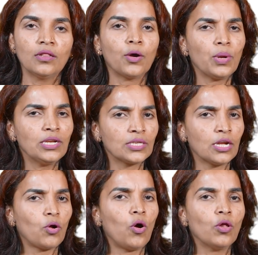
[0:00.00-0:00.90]
Now, it
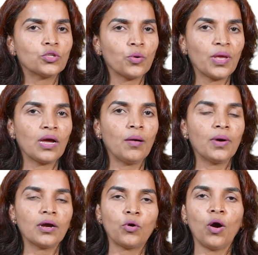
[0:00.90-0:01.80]
can also become
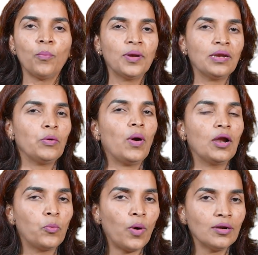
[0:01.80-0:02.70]
a competitive
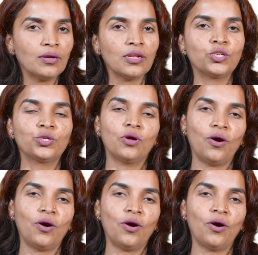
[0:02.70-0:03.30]
advantage to the